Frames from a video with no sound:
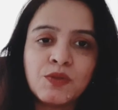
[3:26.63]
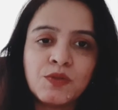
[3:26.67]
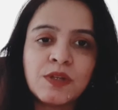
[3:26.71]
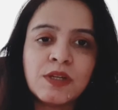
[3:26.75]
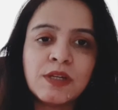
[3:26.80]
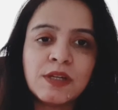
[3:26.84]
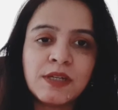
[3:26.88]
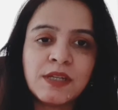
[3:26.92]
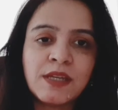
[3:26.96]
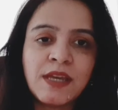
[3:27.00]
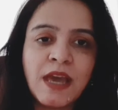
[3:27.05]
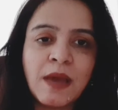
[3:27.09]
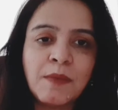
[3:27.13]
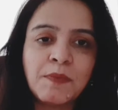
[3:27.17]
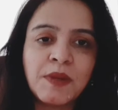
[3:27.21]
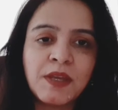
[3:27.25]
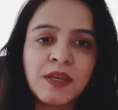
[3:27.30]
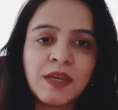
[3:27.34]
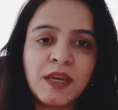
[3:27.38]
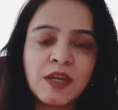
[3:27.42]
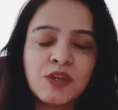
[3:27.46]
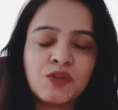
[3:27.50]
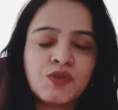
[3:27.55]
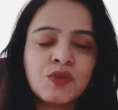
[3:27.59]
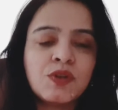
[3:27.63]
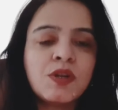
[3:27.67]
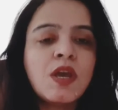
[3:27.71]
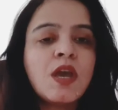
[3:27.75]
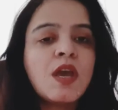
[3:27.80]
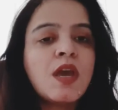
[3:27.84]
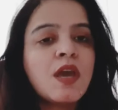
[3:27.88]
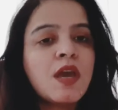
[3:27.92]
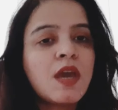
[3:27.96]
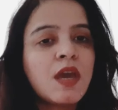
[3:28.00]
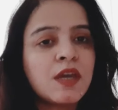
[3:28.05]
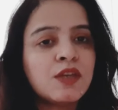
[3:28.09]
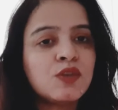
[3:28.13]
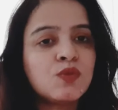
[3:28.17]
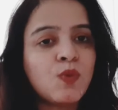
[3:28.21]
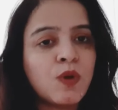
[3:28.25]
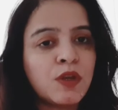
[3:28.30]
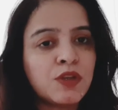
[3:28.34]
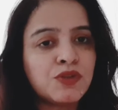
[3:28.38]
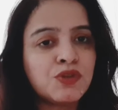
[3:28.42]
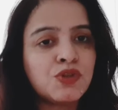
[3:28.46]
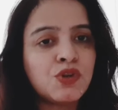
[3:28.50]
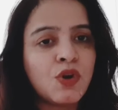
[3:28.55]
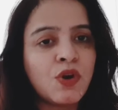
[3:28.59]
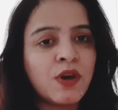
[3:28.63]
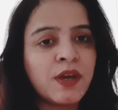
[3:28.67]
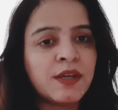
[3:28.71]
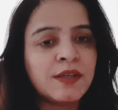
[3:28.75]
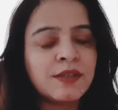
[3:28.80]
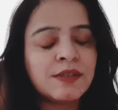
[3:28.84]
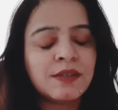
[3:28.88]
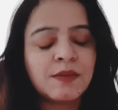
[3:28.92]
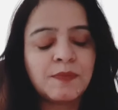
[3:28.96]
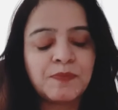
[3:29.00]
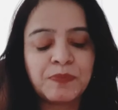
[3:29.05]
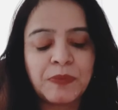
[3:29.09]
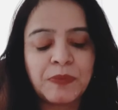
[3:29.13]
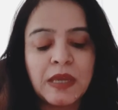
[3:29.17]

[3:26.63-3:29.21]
utility application is one choice.